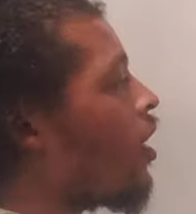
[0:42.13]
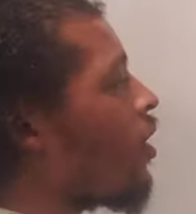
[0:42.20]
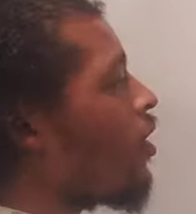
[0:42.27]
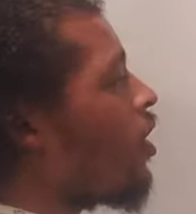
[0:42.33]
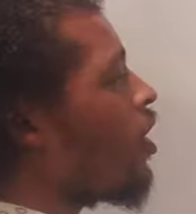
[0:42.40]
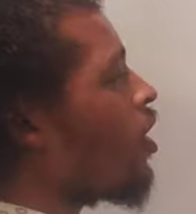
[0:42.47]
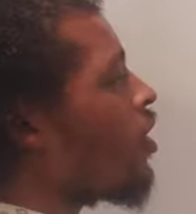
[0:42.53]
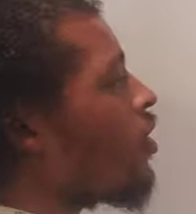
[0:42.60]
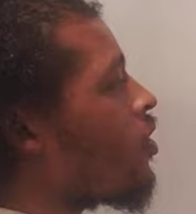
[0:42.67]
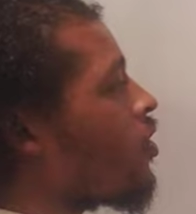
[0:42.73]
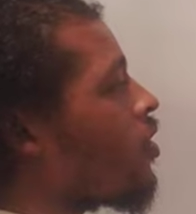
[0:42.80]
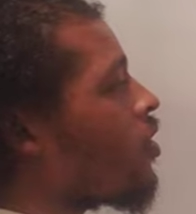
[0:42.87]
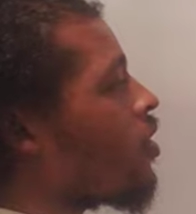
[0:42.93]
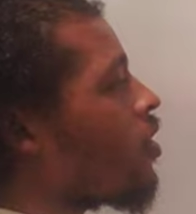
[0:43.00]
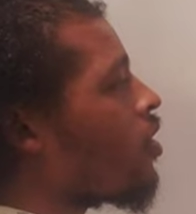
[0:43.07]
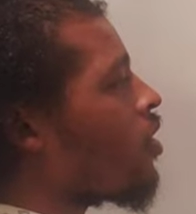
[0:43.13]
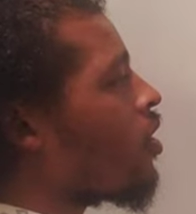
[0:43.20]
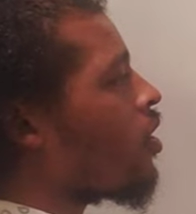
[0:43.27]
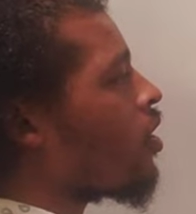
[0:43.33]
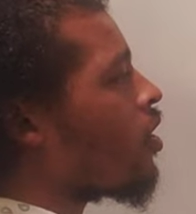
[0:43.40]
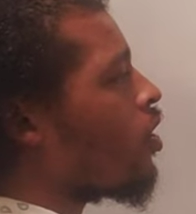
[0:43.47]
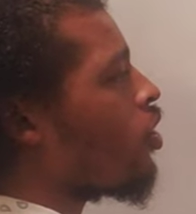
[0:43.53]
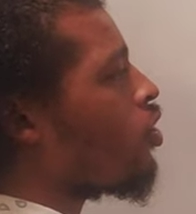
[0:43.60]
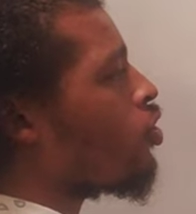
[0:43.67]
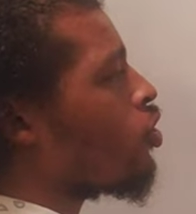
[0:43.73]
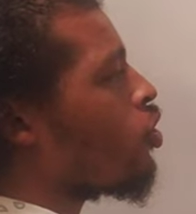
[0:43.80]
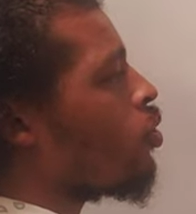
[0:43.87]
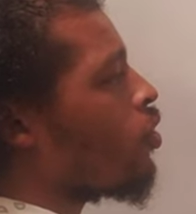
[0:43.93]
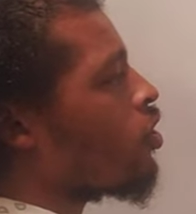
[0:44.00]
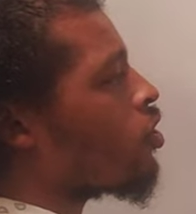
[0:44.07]
This is
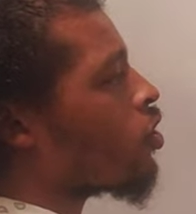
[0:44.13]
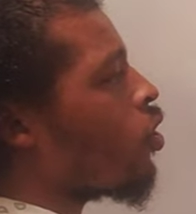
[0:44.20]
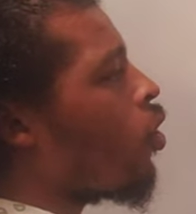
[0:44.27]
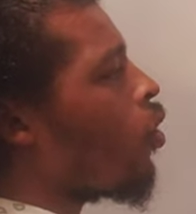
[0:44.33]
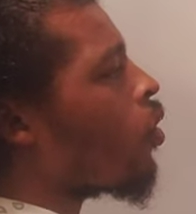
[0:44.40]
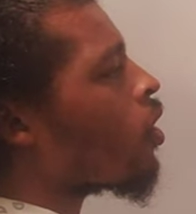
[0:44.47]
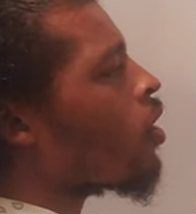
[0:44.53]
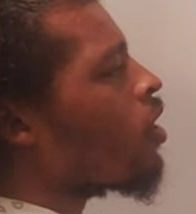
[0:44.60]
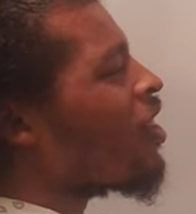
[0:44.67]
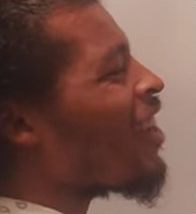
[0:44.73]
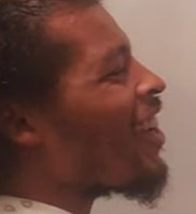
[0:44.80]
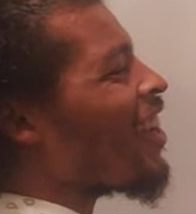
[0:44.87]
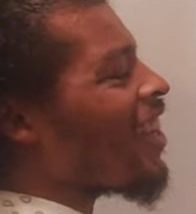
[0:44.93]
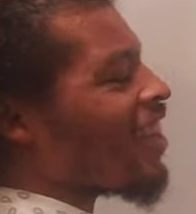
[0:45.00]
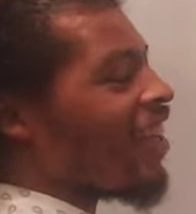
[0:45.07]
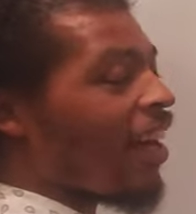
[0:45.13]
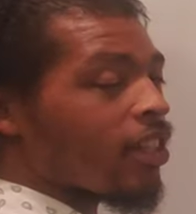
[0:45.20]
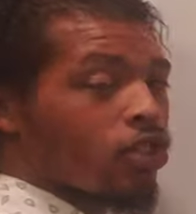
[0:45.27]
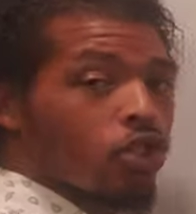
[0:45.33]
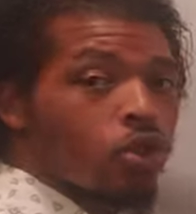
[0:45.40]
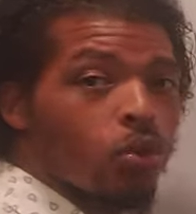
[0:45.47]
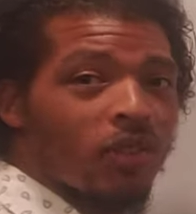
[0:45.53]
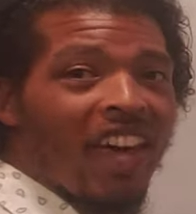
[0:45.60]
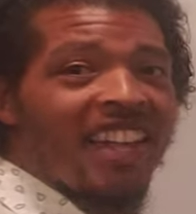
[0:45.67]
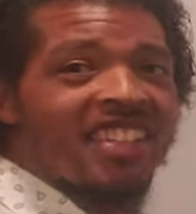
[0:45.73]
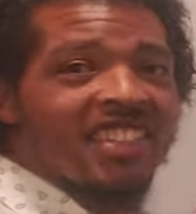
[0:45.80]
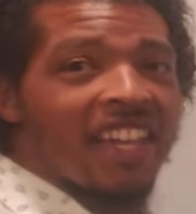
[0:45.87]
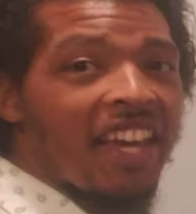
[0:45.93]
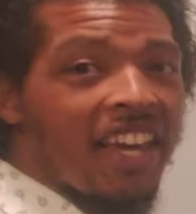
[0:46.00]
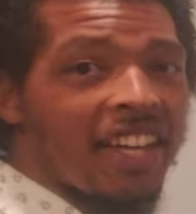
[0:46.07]
you. This core, that's you. That's
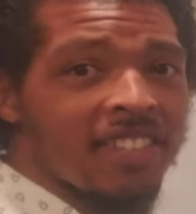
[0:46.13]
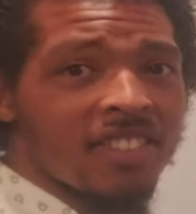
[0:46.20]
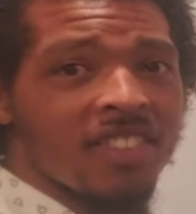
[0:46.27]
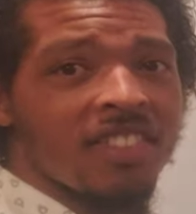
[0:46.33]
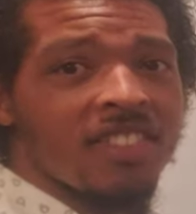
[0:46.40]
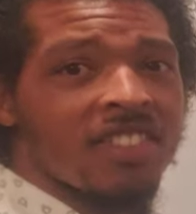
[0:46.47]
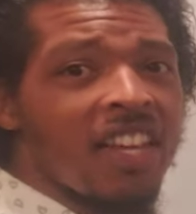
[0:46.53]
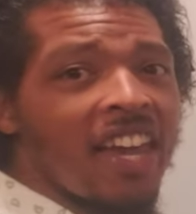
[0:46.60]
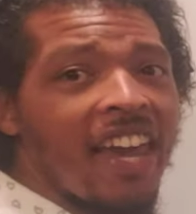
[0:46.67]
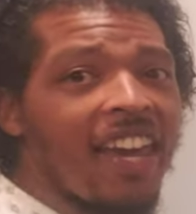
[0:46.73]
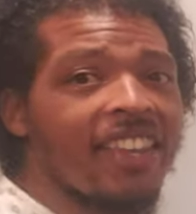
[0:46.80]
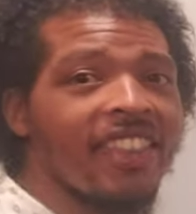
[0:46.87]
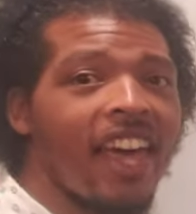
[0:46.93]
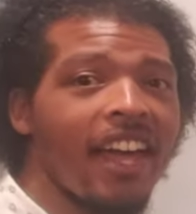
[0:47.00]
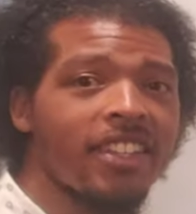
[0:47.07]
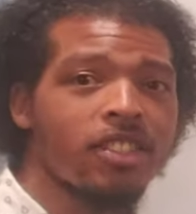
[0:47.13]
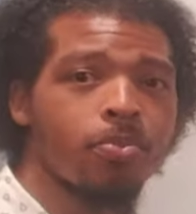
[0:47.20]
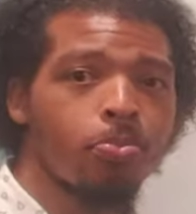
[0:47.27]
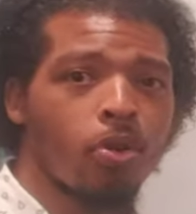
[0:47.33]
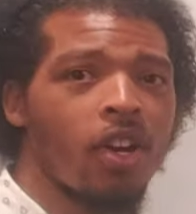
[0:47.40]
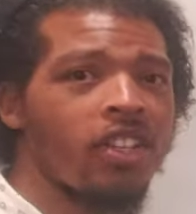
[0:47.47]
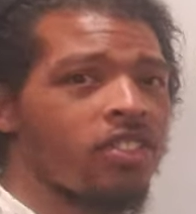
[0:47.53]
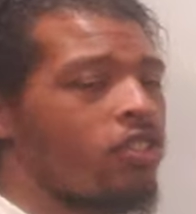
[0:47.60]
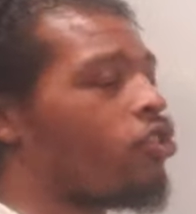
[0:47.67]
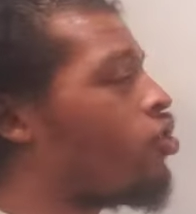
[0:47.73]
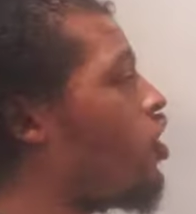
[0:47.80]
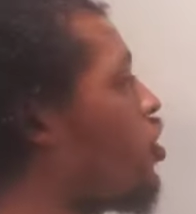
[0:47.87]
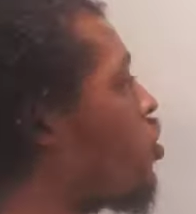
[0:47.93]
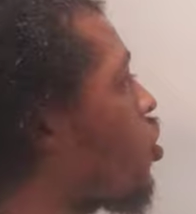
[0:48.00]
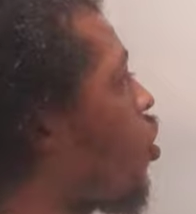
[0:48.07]
essence and that's presence.
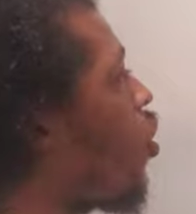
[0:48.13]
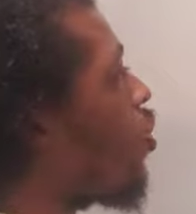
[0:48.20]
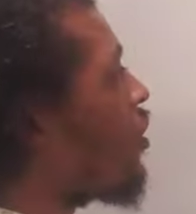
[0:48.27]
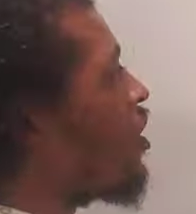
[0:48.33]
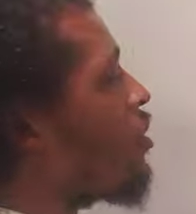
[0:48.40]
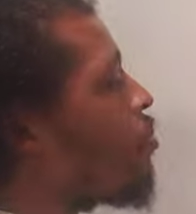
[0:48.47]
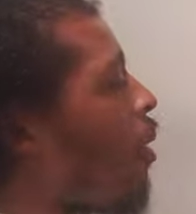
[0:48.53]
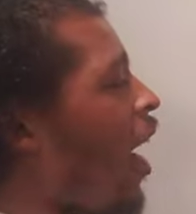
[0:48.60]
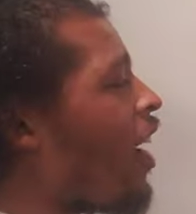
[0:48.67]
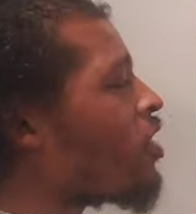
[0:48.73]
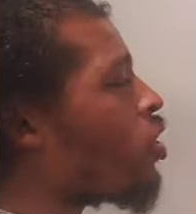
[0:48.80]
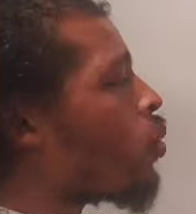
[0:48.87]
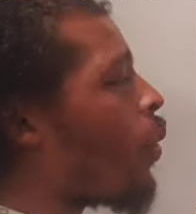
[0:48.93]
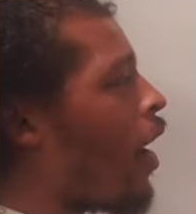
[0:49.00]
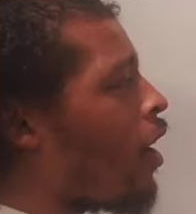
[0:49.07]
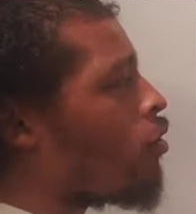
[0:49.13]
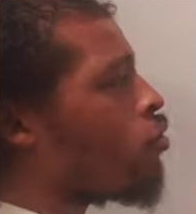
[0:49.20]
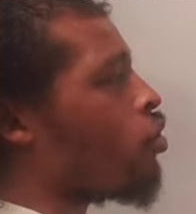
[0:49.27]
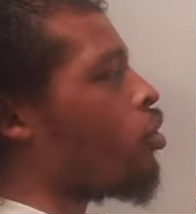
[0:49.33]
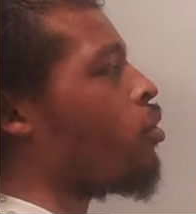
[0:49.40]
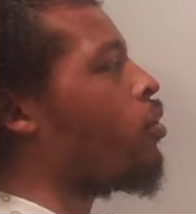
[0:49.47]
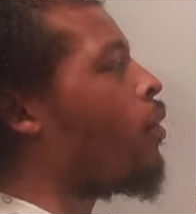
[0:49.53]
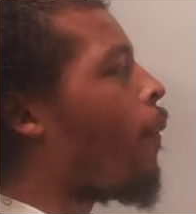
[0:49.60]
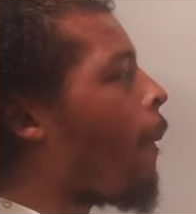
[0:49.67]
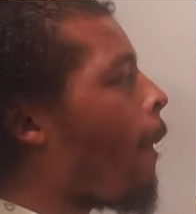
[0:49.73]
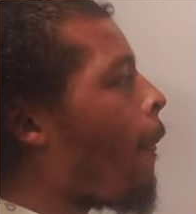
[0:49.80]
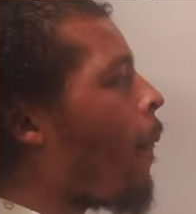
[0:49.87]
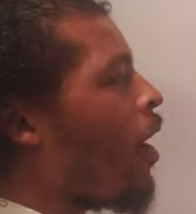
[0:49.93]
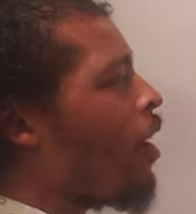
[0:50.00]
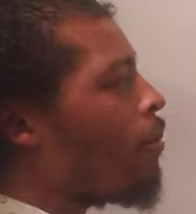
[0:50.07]
This box around you,
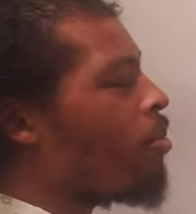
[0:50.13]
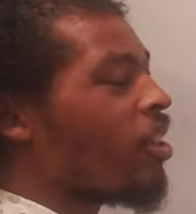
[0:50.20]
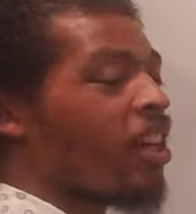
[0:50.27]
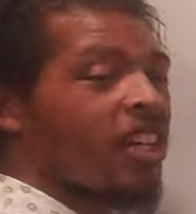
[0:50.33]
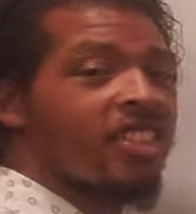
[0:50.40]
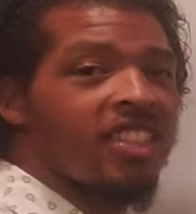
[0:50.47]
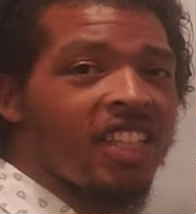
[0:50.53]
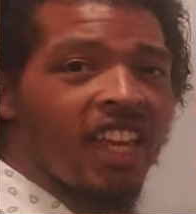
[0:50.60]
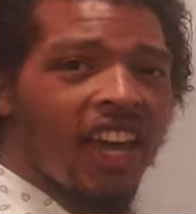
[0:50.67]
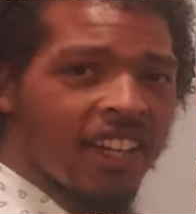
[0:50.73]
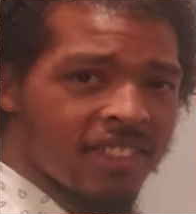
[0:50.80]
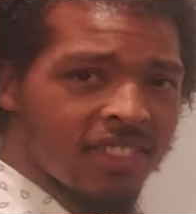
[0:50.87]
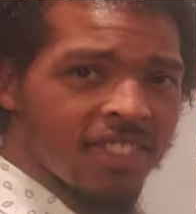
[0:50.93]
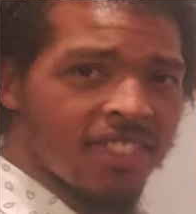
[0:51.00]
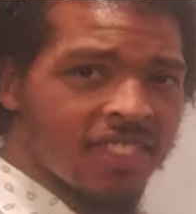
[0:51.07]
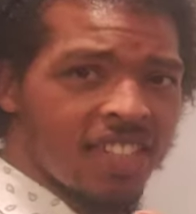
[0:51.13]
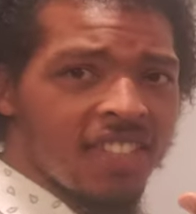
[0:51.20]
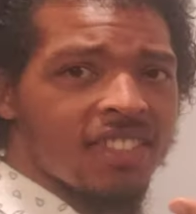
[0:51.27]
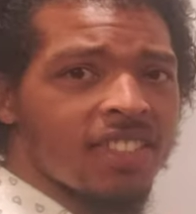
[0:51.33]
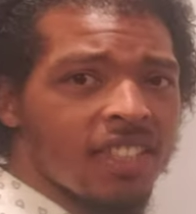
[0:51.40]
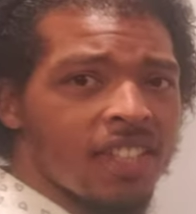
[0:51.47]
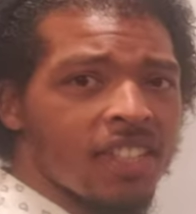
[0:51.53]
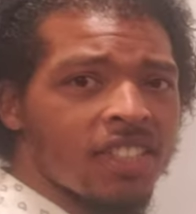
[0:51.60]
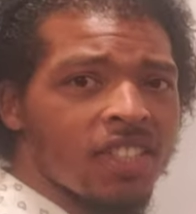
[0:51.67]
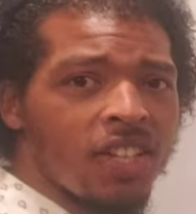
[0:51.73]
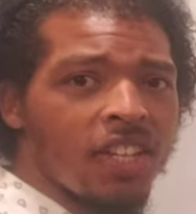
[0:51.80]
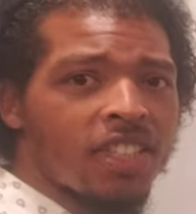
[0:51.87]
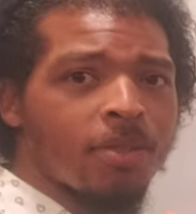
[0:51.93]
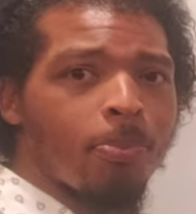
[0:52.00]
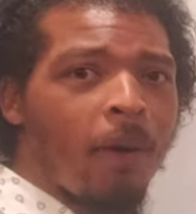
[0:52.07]
because the essence seeks to
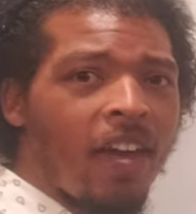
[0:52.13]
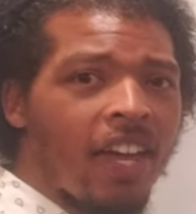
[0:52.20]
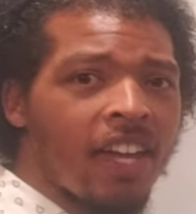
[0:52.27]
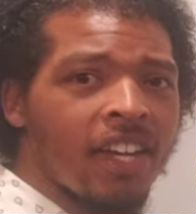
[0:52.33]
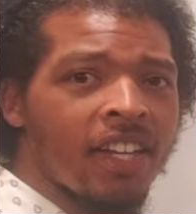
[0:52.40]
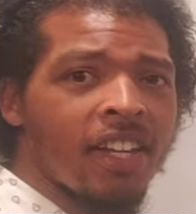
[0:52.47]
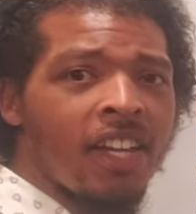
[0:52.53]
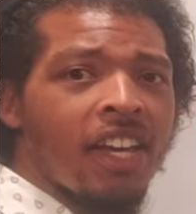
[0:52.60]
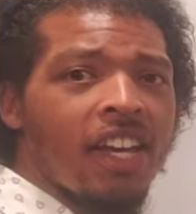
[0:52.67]
expand